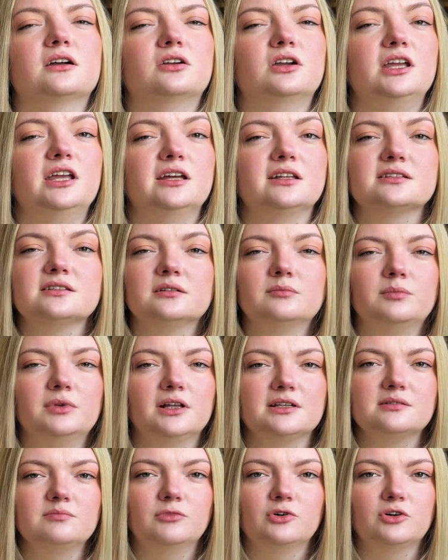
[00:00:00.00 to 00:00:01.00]
Jensen
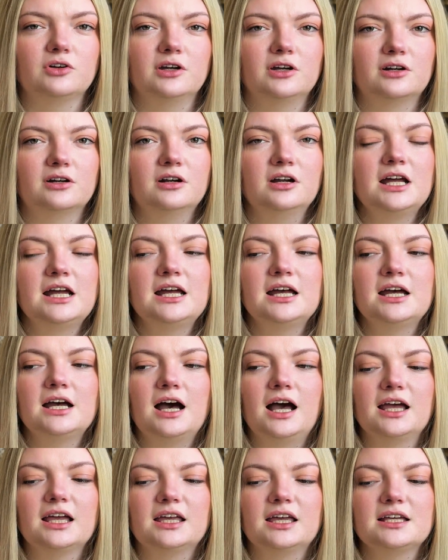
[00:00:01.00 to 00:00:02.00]
plus mohair,
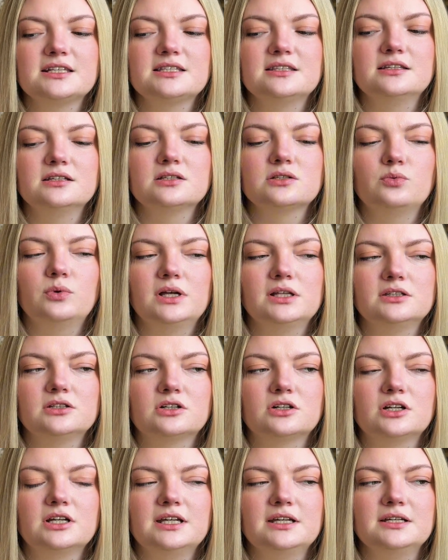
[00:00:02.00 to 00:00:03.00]
I guess this
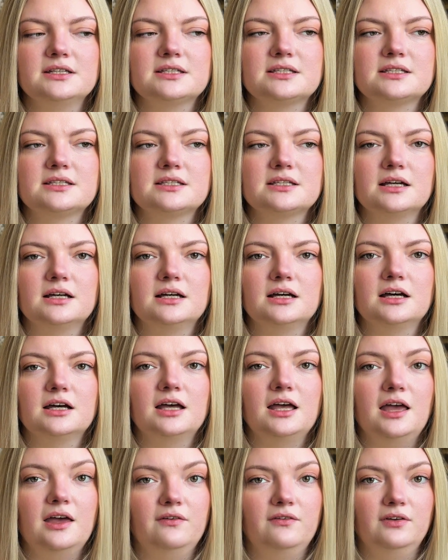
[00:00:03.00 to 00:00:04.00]
sweater is
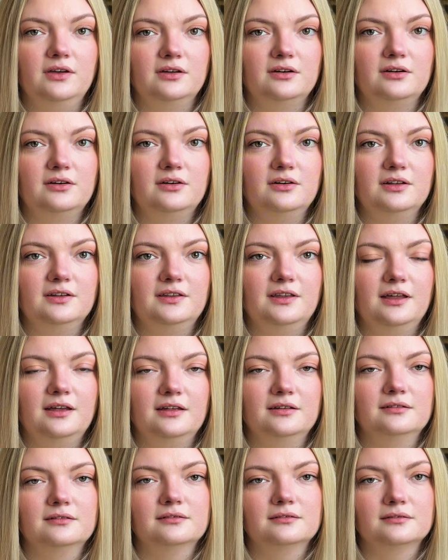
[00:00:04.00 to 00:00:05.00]
heavier
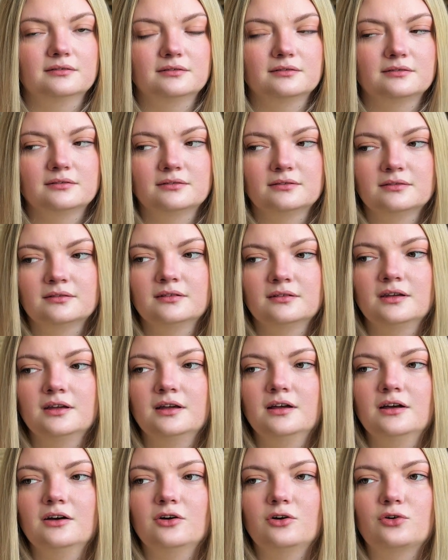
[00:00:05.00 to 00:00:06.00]
than
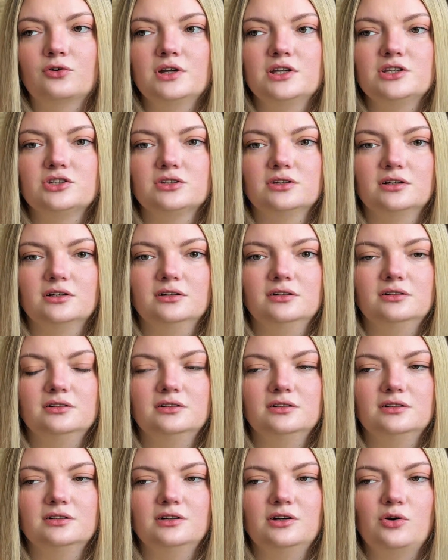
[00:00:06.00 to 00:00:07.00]
original
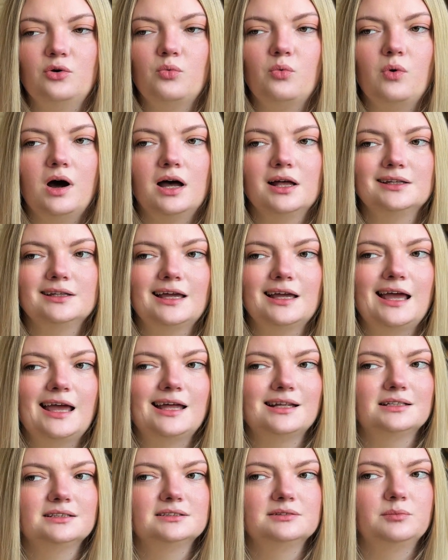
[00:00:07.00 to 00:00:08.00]
one,
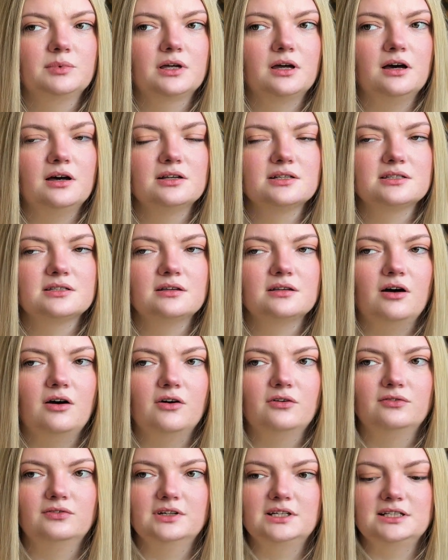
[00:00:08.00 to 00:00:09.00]
and because
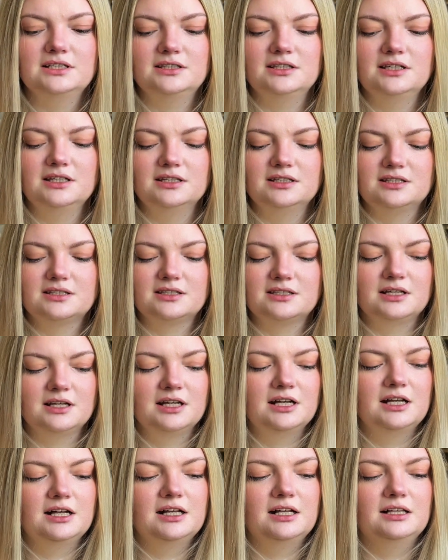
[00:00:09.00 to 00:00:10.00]
of it it's
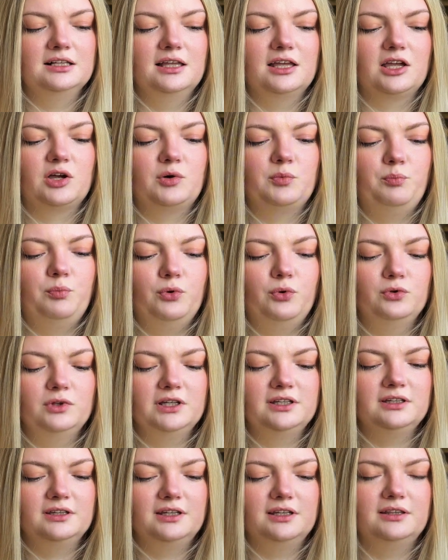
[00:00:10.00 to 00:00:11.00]
like
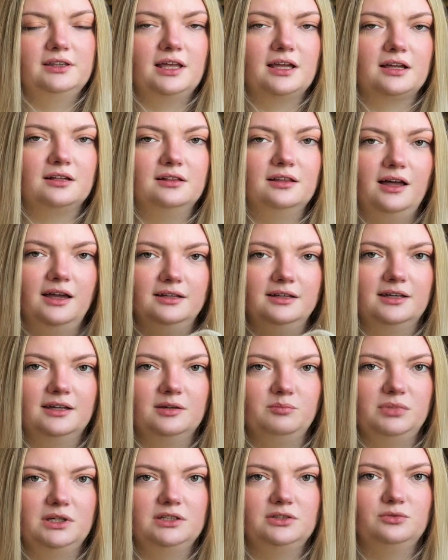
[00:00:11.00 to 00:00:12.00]
pulling the neckline a
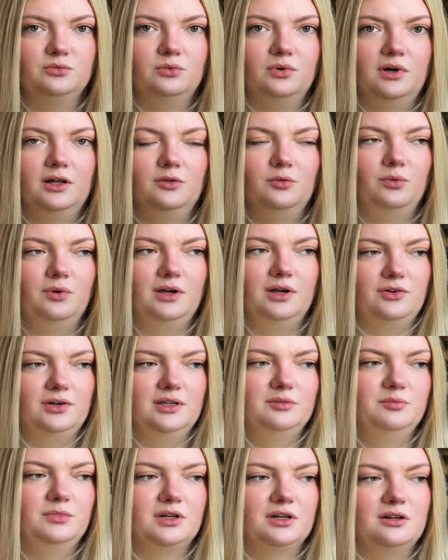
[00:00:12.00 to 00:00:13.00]
bit while
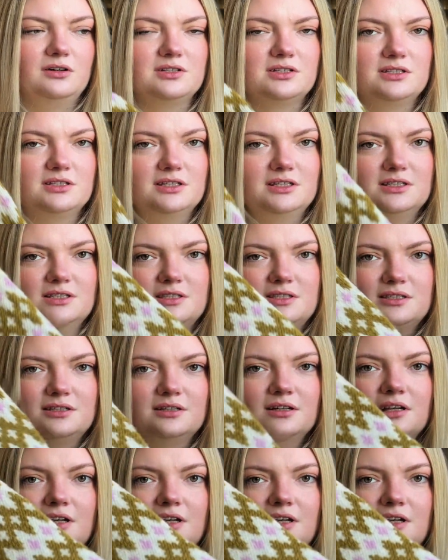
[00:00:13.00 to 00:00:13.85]
wearing, because it's